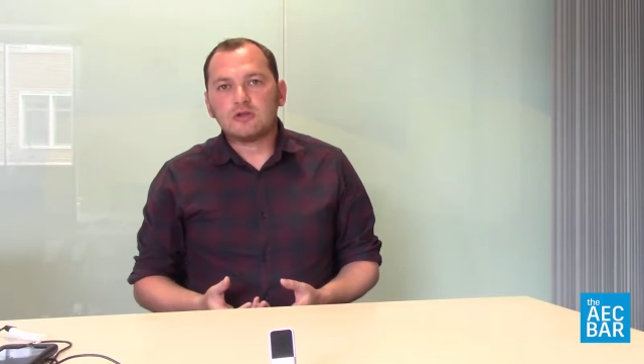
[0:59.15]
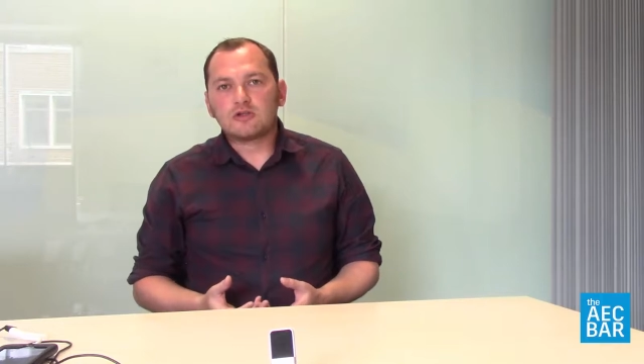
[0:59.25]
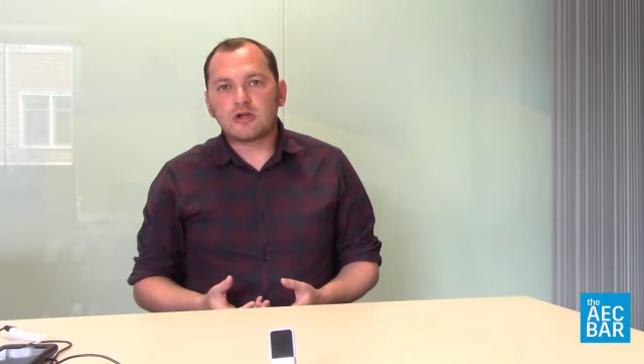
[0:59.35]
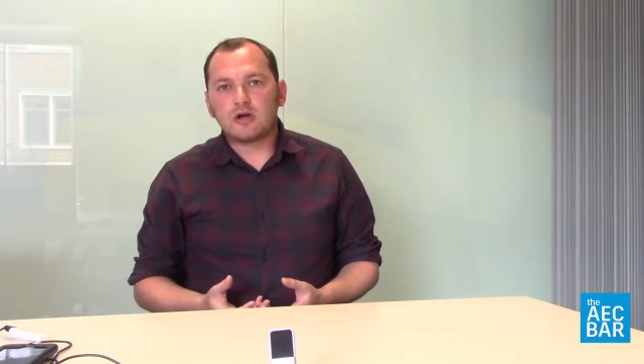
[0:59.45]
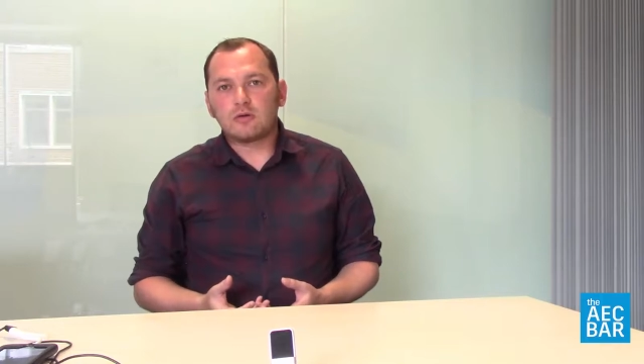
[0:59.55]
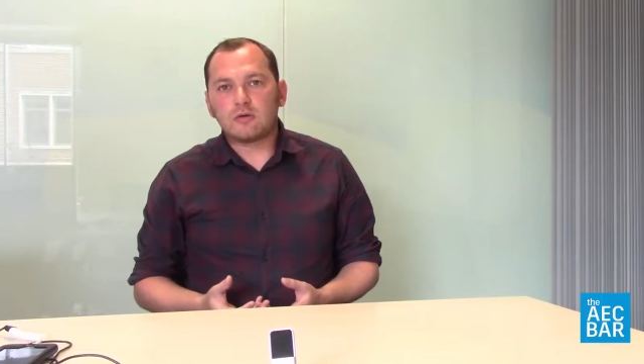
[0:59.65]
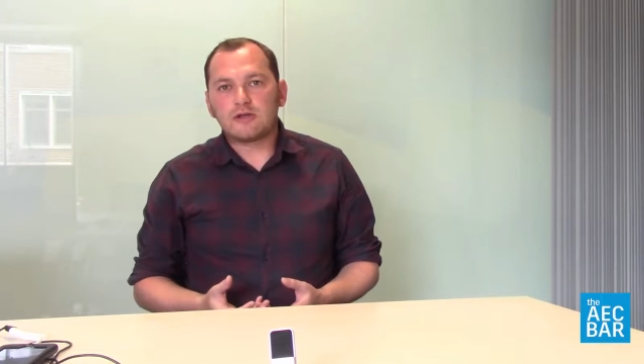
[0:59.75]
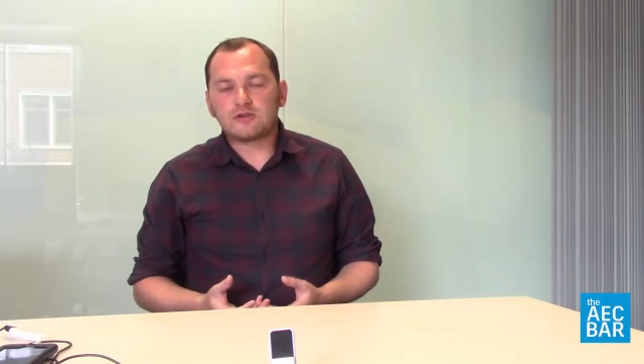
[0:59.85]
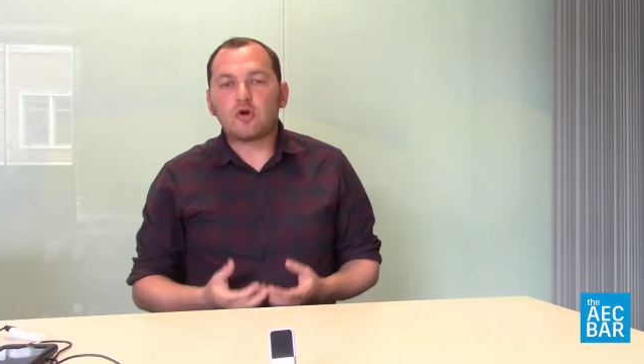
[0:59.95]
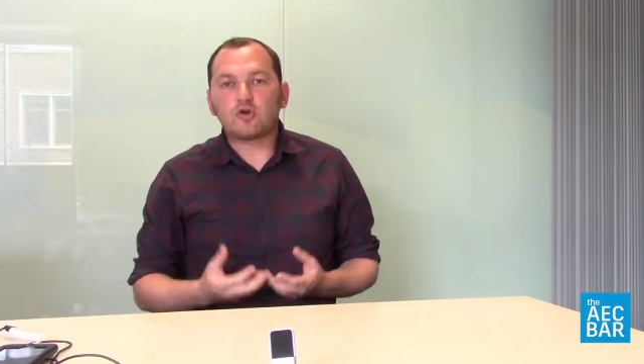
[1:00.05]
So
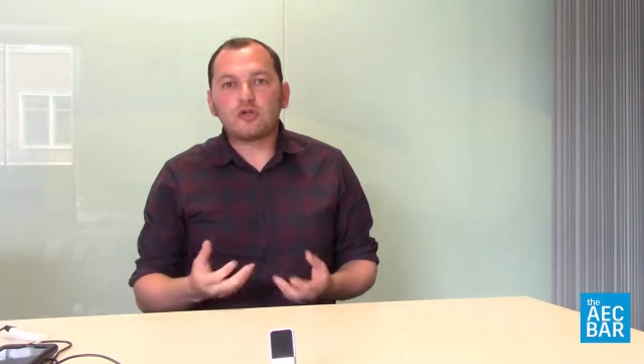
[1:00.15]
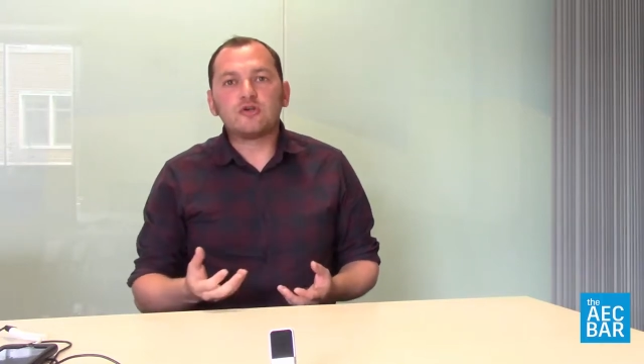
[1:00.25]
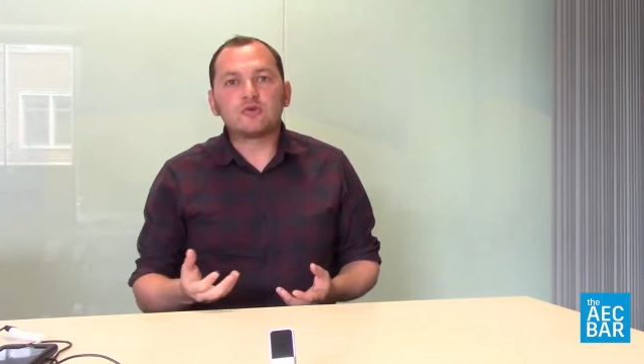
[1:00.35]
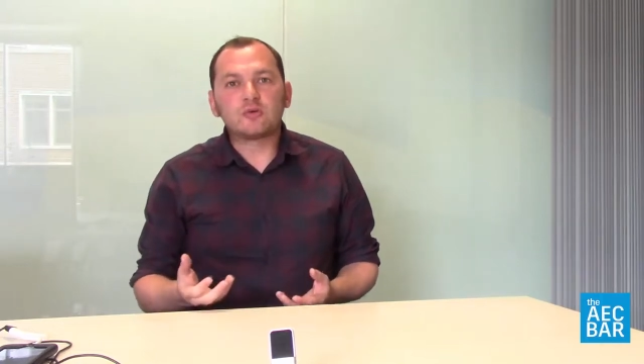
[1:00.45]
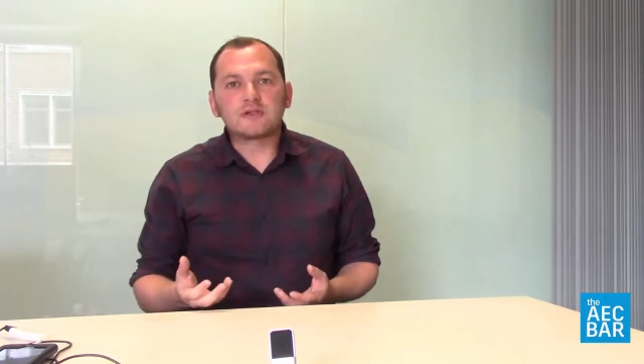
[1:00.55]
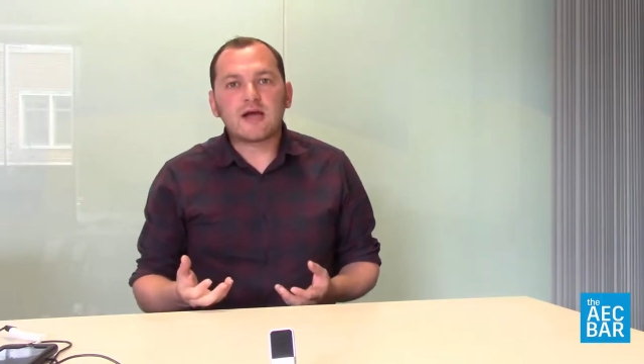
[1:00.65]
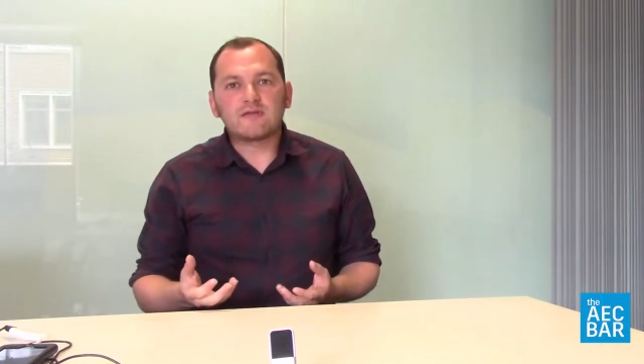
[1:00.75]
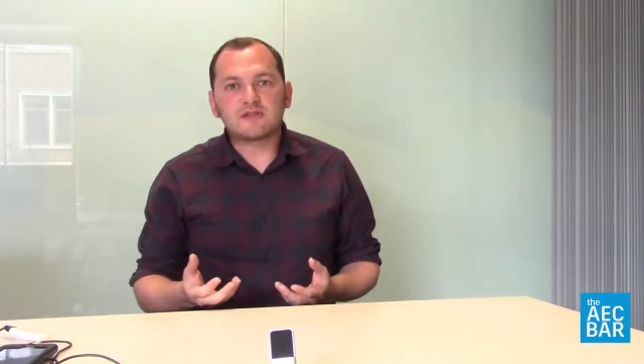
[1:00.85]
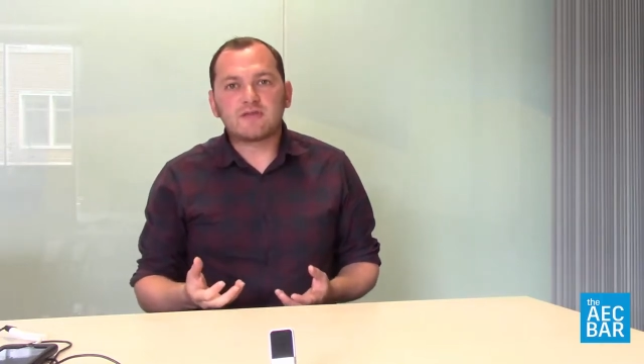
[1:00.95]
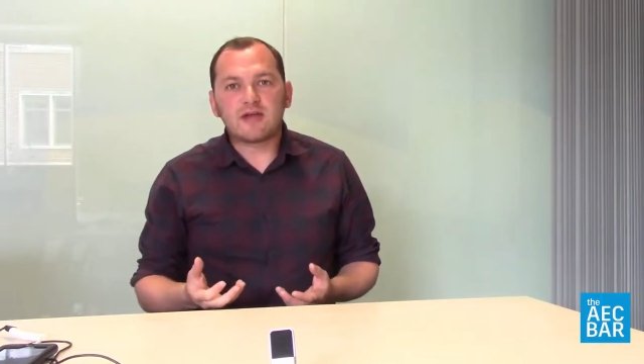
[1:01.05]
it's not unusual to
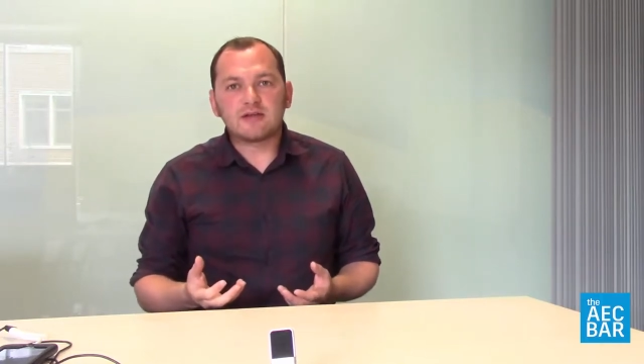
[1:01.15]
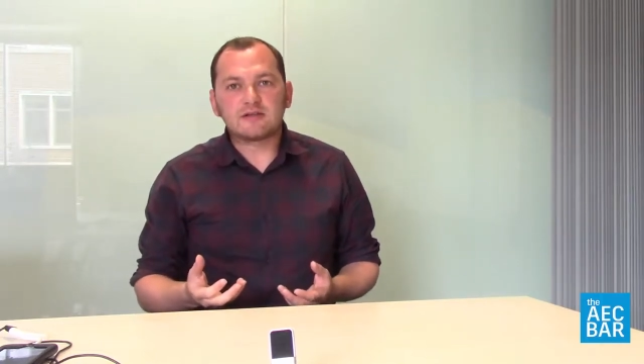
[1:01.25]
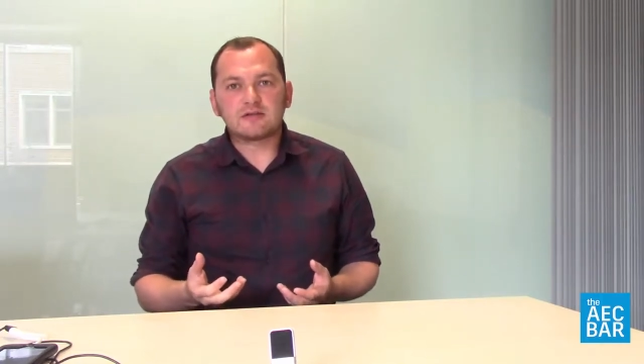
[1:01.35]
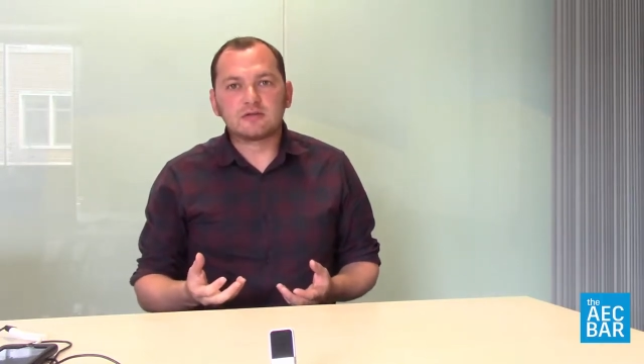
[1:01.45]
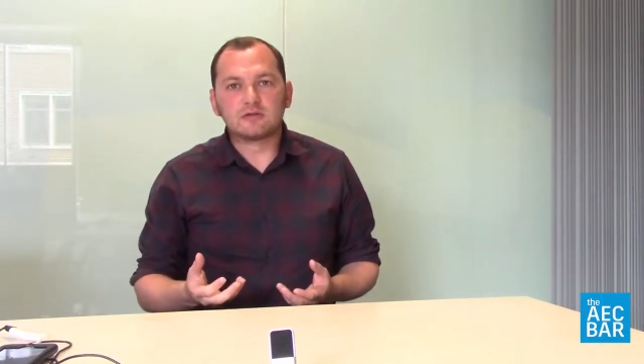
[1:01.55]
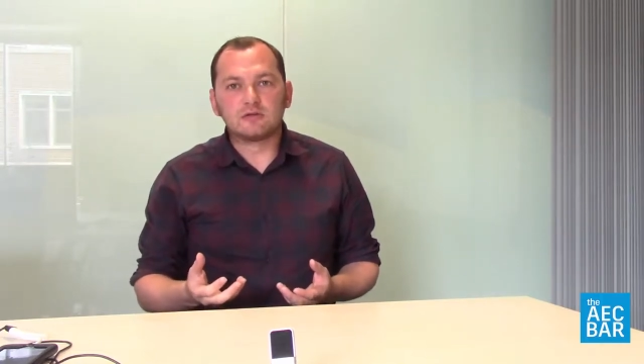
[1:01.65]
have surveyors